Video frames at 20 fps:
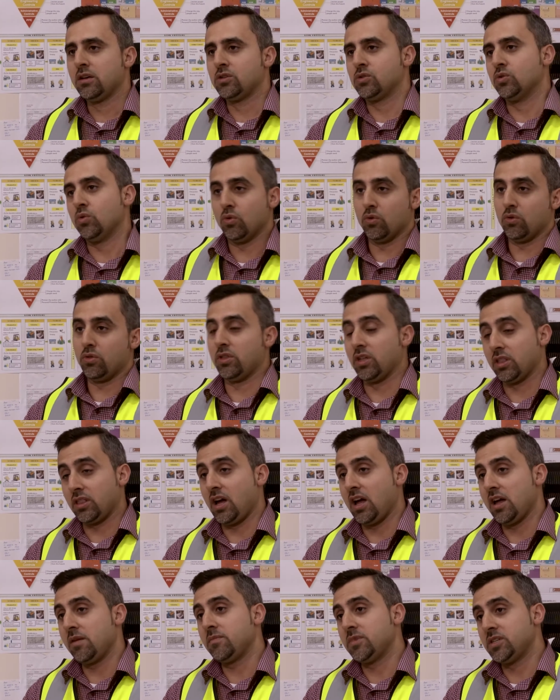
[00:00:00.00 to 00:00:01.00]
So the
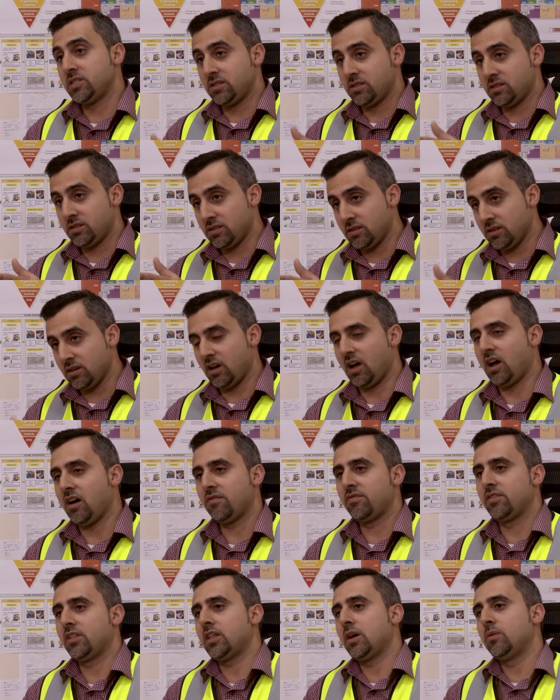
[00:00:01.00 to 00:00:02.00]
time is
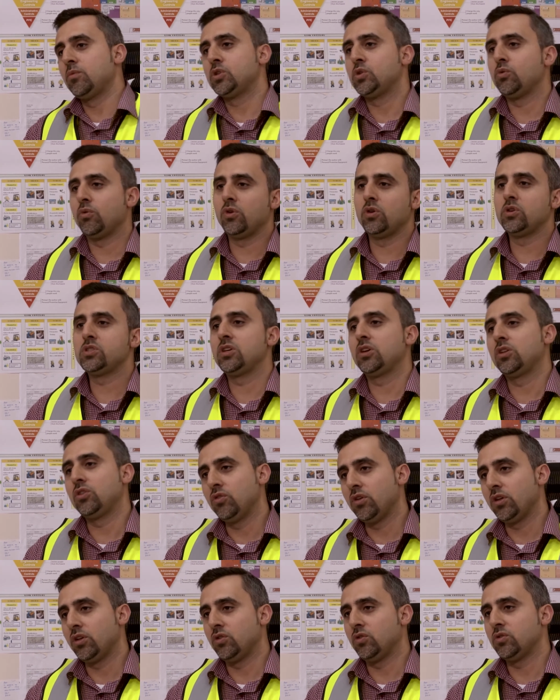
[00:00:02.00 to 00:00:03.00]
half the time which we're using
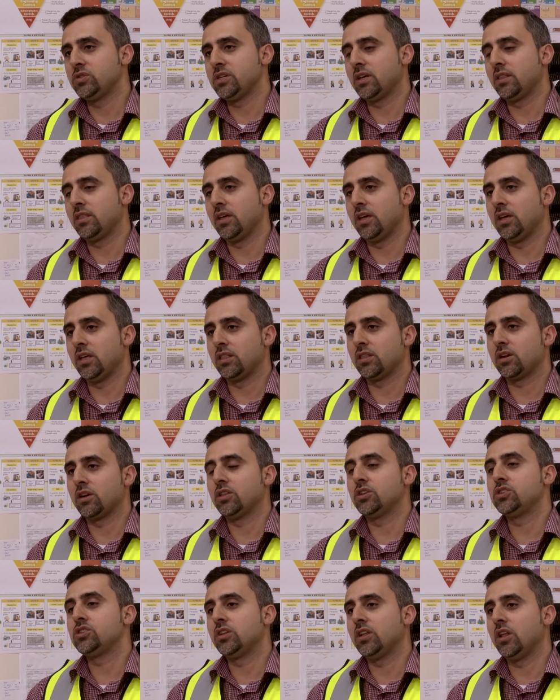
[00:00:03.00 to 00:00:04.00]
using the
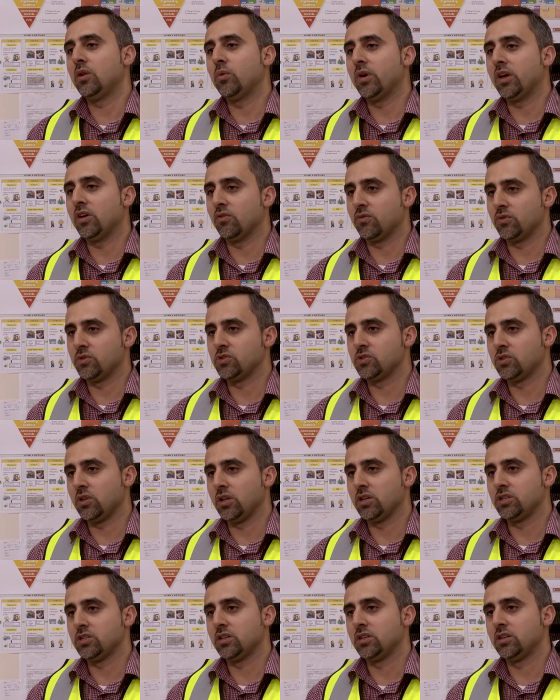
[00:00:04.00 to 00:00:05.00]
traditional way of
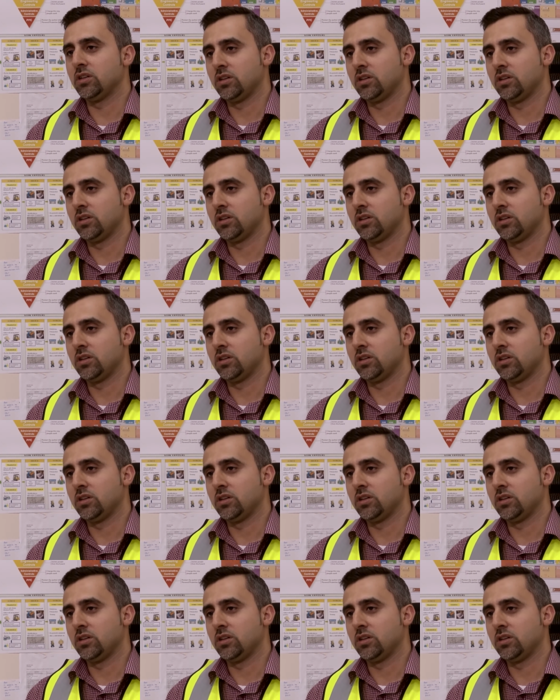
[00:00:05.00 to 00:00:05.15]
installation.